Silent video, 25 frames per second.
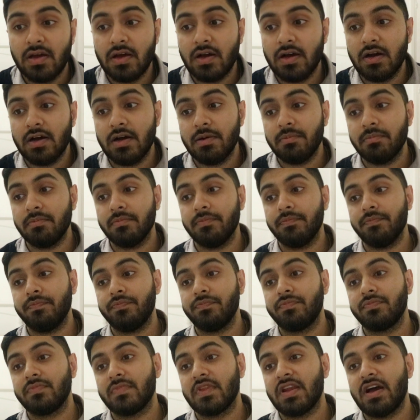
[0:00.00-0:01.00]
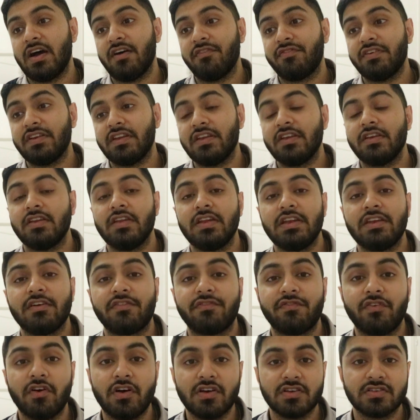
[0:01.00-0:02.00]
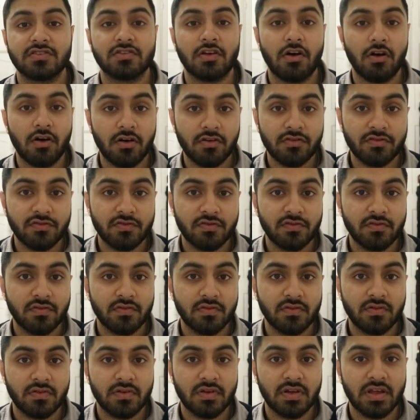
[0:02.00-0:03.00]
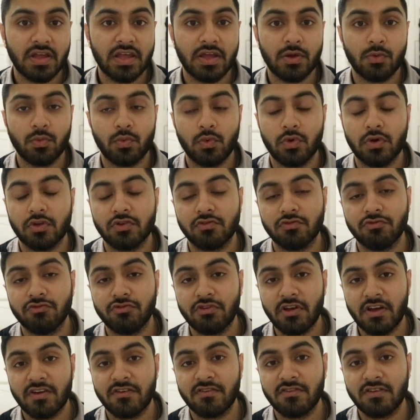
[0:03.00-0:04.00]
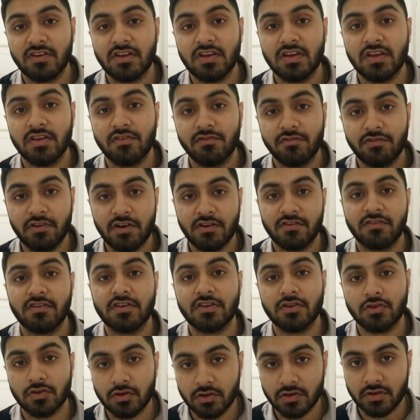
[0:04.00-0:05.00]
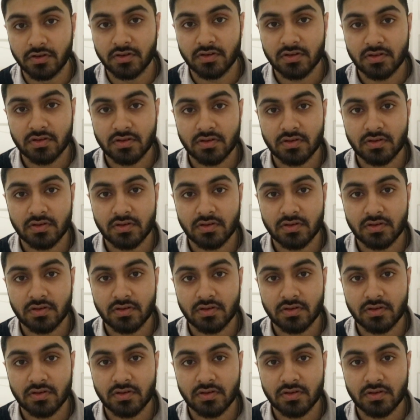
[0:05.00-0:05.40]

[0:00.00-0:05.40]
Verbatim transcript: Um, I think in the first half, it was very, very good.